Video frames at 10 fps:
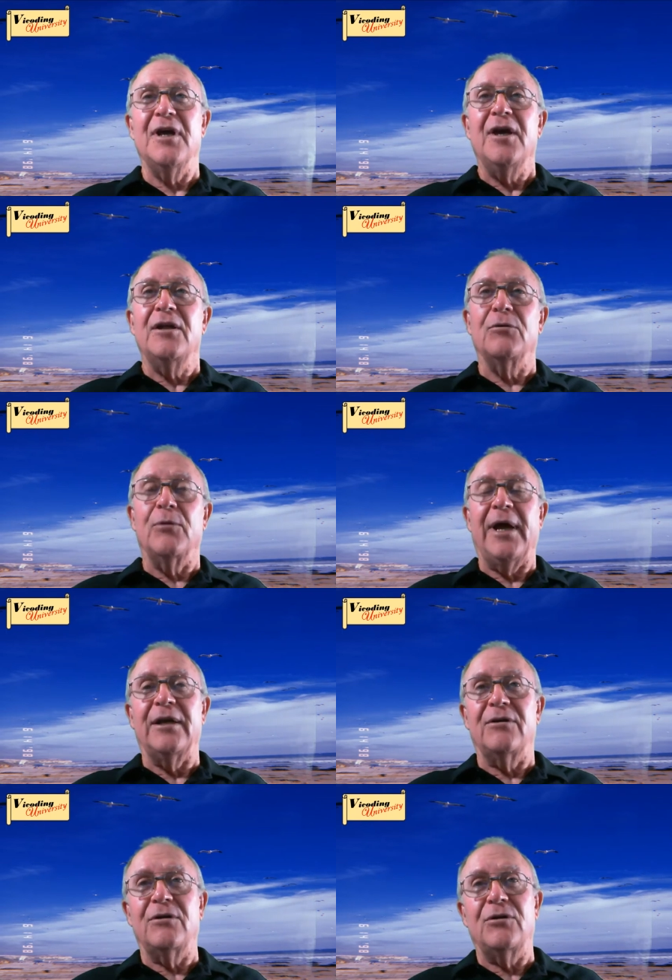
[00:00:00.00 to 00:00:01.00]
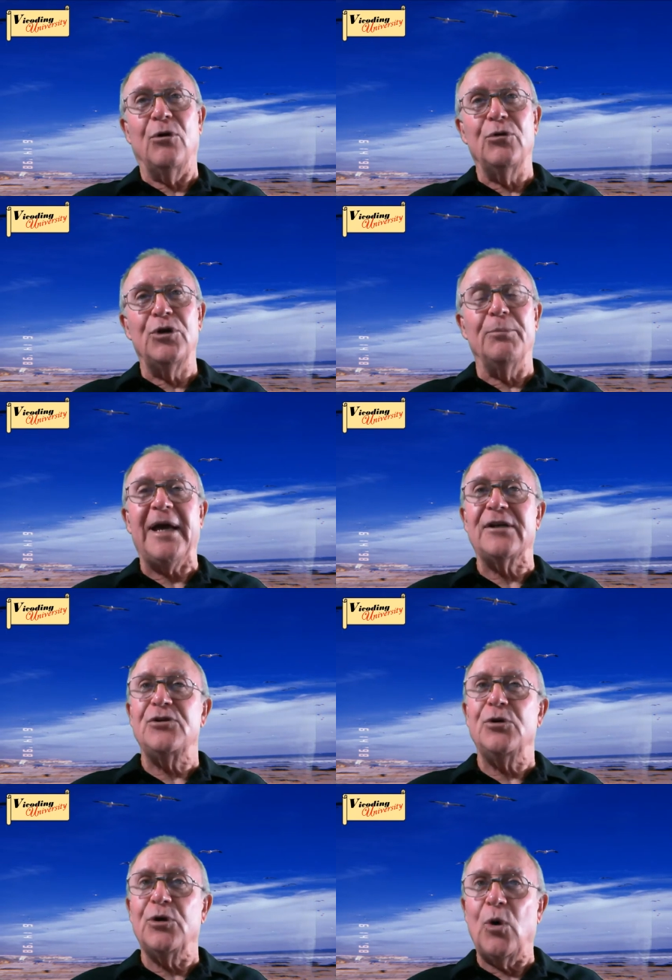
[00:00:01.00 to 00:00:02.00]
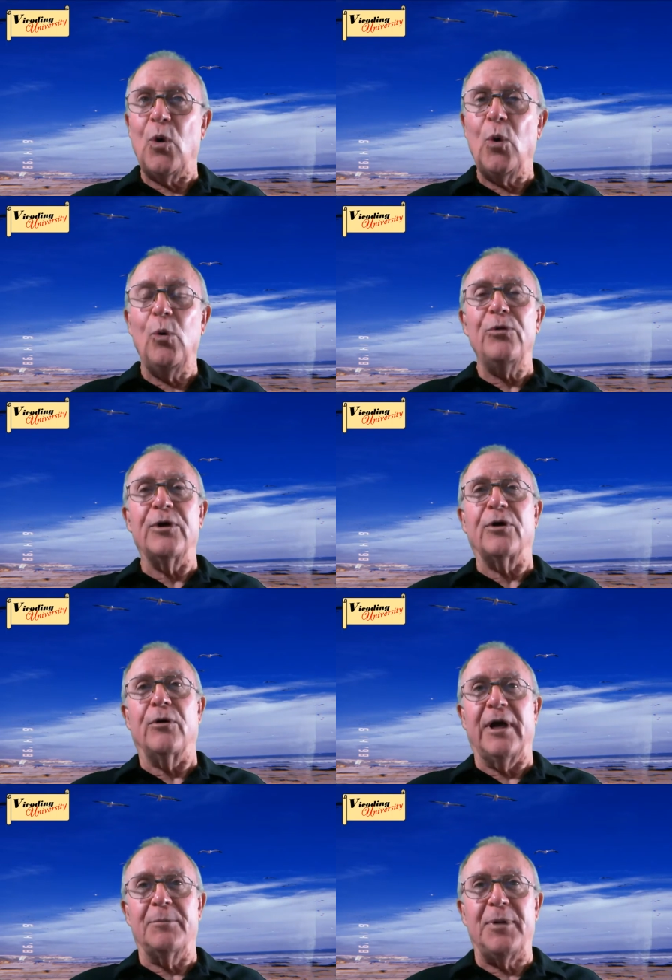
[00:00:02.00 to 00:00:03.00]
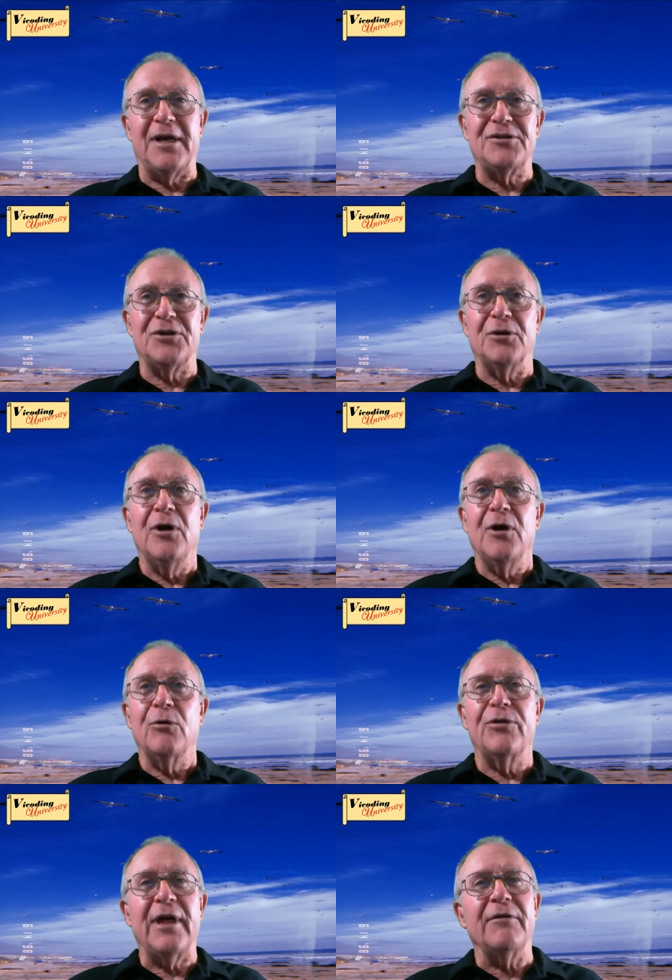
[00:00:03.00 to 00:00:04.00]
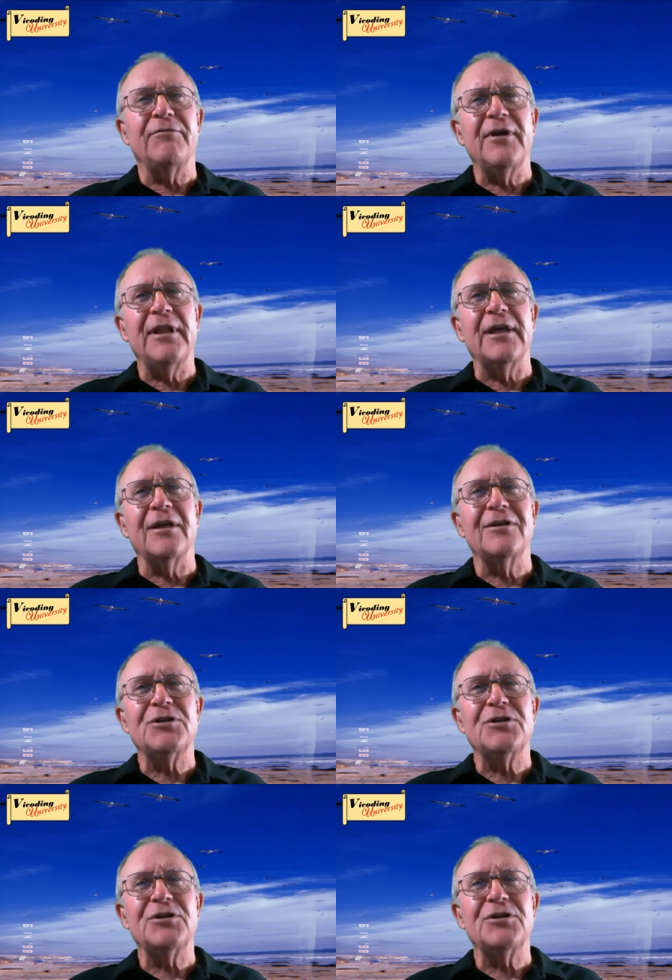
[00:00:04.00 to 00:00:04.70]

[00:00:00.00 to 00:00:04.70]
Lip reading: the right tone to your back, so you can hold the correct posture without feeling, shall we